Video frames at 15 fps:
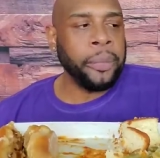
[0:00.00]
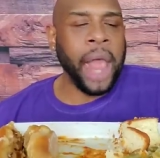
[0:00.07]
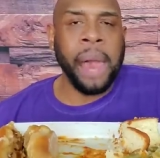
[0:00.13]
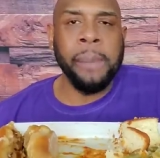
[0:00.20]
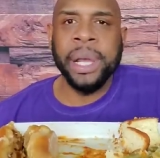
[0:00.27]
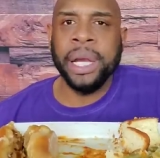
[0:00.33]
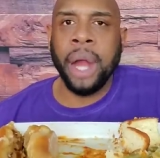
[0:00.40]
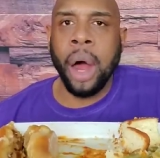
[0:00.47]

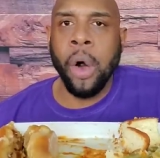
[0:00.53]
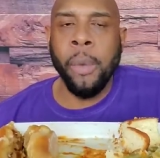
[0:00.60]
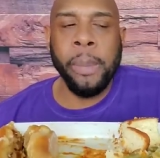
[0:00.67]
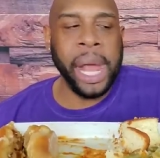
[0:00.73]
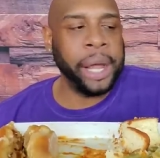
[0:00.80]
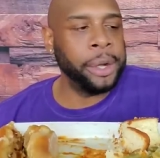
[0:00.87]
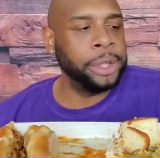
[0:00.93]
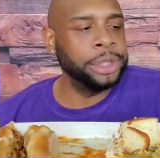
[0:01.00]
in being
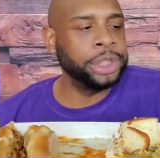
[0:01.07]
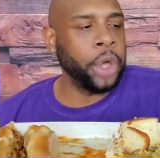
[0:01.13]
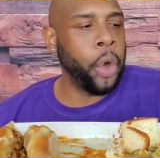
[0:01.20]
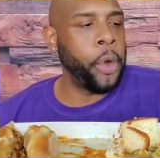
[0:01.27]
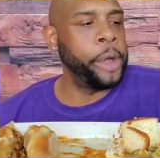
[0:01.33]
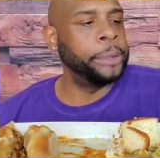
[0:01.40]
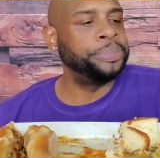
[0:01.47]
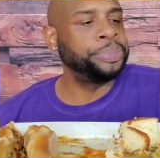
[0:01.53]
homemakers
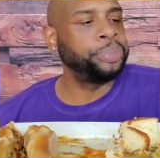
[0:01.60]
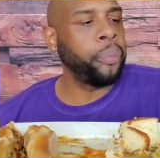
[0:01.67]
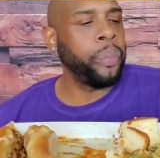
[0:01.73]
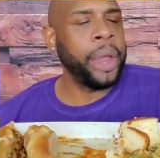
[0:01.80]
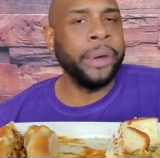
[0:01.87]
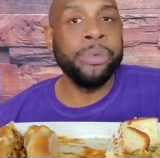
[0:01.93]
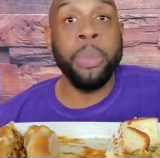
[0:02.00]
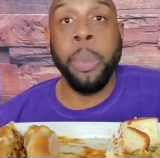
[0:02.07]
or
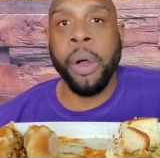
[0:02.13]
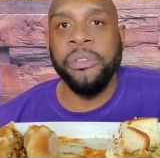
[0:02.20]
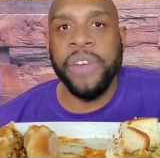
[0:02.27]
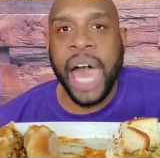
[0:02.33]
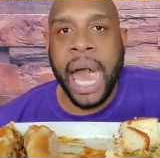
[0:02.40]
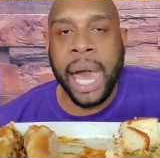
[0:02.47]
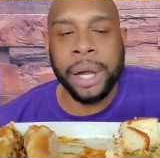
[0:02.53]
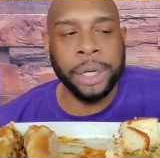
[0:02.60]

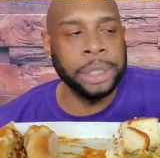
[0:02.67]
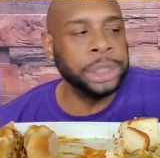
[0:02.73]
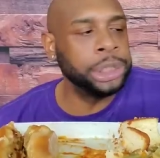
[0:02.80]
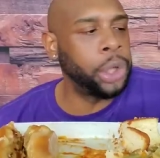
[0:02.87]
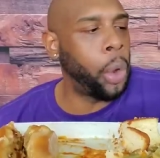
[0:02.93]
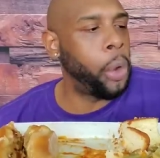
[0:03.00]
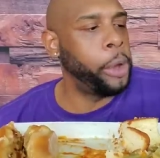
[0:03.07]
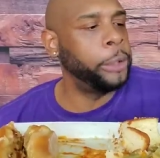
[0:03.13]

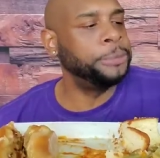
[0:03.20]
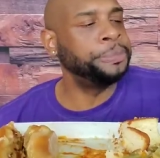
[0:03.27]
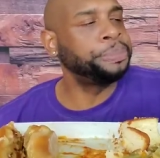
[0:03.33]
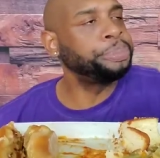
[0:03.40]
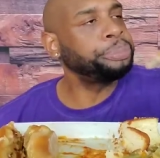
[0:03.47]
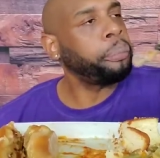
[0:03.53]
providers or,